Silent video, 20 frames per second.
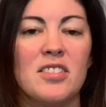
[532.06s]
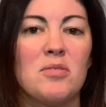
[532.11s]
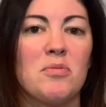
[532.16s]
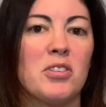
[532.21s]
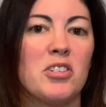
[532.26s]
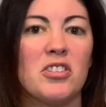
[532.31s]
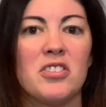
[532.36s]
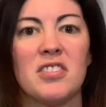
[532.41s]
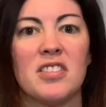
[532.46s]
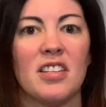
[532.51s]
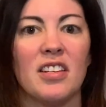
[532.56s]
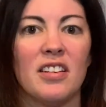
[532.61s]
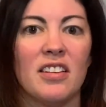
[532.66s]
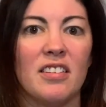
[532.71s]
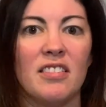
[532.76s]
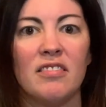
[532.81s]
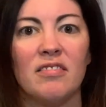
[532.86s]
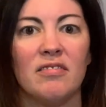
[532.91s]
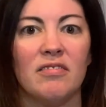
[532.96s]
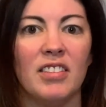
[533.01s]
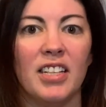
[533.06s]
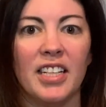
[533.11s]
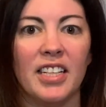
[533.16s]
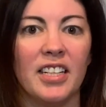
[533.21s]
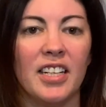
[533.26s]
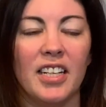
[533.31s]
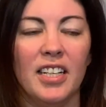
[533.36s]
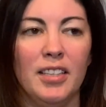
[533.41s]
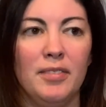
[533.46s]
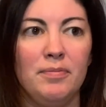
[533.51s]
which is the
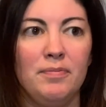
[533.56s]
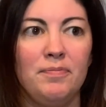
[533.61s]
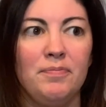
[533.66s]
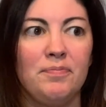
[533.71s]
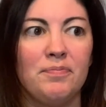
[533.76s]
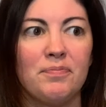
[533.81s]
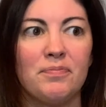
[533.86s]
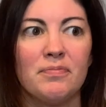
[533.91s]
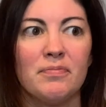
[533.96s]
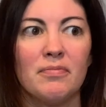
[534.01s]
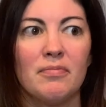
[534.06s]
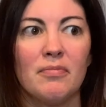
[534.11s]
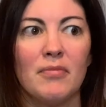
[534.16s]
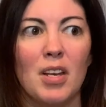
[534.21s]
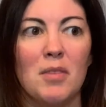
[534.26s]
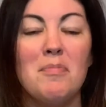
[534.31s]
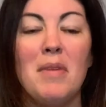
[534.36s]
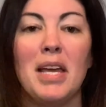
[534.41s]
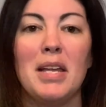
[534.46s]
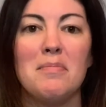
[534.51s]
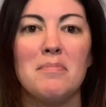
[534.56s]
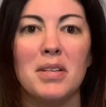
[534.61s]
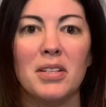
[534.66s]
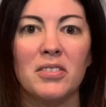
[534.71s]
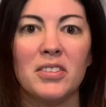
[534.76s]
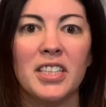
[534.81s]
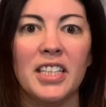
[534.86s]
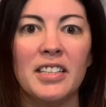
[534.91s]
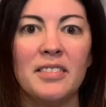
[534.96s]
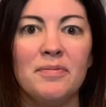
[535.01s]
main
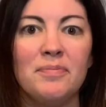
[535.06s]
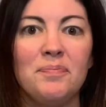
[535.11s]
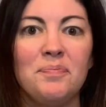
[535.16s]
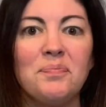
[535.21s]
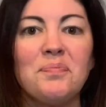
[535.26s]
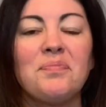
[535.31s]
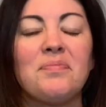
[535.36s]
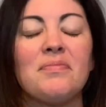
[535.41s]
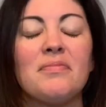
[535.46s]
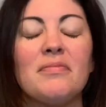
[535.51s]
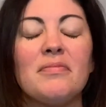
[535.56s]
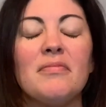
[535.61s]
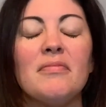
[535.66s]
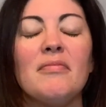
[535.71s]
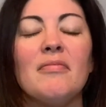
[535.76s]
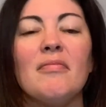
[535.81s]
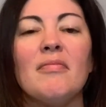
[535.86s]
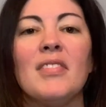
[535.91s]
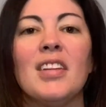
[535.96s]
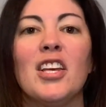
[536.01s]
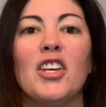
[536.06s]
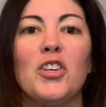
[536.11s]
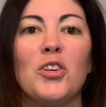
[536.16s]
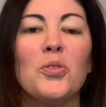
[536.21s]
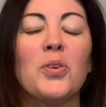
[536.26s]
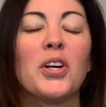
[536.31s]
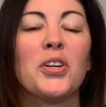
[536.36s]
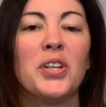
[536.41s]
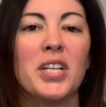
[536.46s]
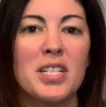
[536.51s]
building, you
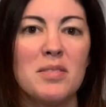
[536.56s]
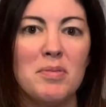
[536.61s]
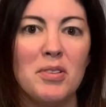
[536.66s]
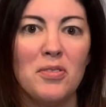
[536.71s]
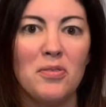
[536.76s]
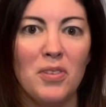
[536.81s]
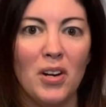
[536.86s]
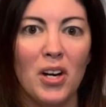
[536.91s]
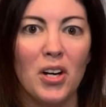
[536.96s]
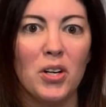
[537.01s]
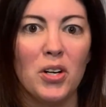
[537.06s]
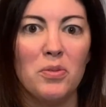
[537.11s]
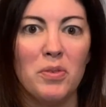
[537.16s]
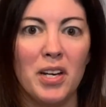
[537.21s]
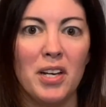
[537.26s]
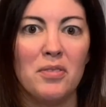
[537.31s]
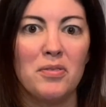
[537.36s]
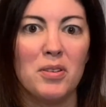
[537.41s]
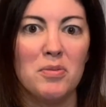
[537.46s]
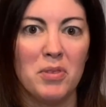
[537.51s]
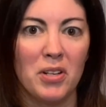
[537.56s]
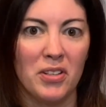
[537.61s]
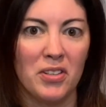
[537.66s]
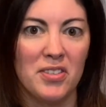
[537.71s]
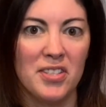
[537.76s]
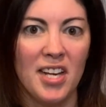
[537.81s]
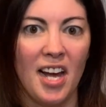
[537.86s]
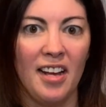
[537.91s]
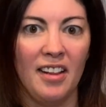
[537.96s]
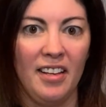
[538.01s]
are going to be far away from where the
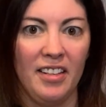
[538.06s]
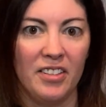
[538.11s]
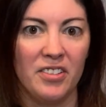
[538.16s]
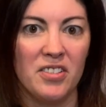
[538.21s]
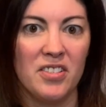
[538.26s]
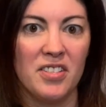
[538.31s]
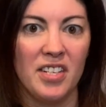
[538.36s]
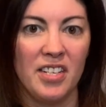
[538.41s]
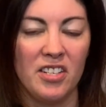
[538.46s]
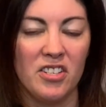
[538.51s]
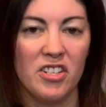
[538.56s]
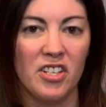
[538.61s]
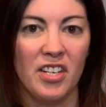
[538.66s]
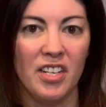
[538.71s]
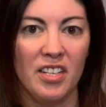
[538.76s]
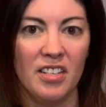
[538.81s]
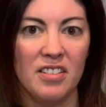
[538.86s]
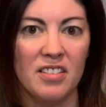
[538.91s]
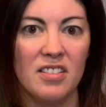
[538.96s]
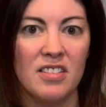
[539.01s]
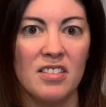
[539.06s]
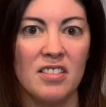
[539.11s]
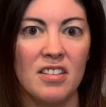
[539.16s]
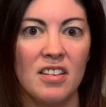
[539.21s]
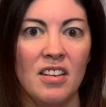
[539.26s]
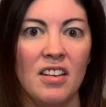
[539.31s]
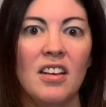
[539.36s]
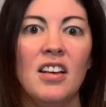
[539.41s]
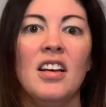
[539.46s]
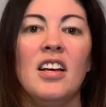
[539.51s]
Skyliner station is.
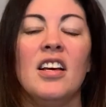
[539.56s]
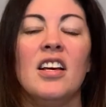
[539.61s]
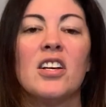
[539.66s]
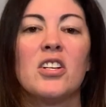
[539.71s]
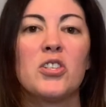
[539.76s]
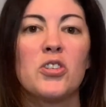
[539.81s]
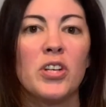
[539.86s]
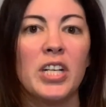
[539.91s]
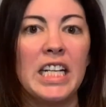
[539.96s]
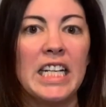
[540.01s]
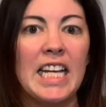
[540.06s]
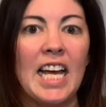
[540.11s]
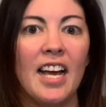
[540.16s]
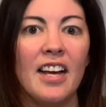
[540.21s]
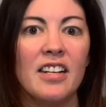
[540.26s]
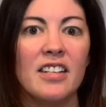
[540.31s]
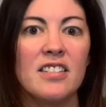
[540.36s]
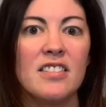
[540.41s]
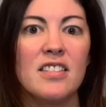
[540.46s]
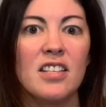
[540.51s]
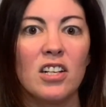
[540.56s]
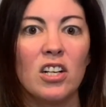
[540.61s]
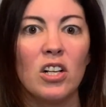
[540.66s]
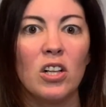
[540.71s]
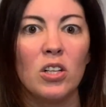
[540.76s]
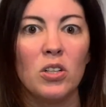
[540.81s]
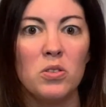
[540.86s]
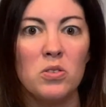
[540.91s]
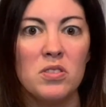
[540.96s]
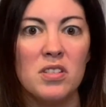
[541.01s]
Trinidad is the
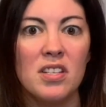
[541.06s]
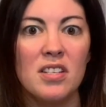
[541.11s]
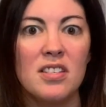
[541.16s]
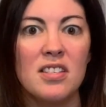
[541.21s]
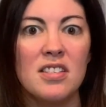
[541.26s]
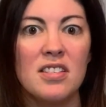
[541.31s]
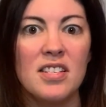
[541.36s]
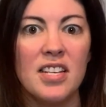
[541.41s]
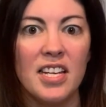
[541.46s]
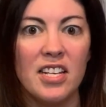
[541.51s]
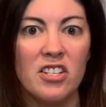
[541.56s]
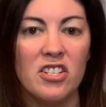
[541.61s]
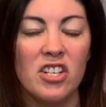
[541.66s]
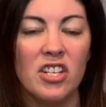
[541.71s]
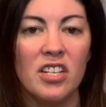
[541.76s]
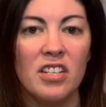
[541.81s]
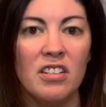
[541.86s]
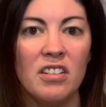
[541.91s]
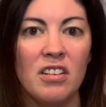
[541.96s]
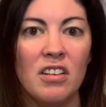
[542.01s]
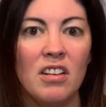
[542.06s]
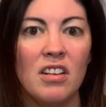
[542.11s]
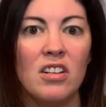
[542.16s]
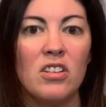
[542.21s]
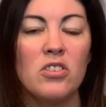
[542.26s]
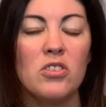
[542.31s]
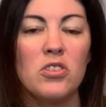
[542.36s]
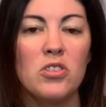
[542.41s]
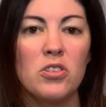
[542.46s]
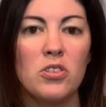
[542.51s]
closest station
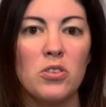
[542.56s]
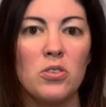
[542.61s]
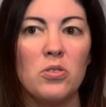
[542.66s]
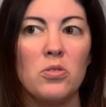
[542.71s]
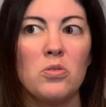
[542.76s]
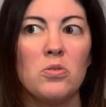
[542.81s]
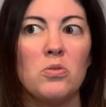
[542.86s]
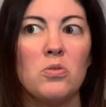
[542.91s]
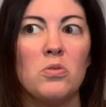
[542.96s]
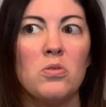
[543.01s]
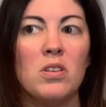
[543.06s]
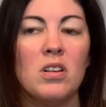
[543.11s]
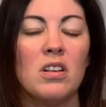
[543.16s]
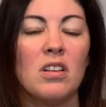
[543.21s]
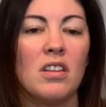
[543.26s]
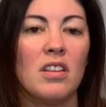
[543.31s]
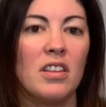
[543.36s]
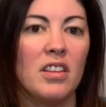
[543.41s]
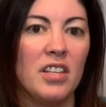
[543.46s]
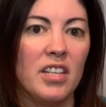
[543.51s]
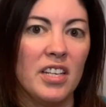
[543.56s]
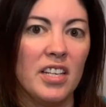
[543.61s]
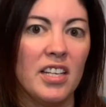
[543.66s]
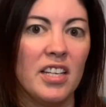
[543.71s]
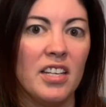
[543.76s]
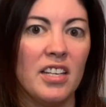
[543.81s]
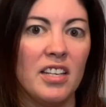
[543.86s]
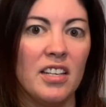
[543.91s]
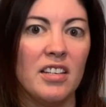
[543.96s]
to the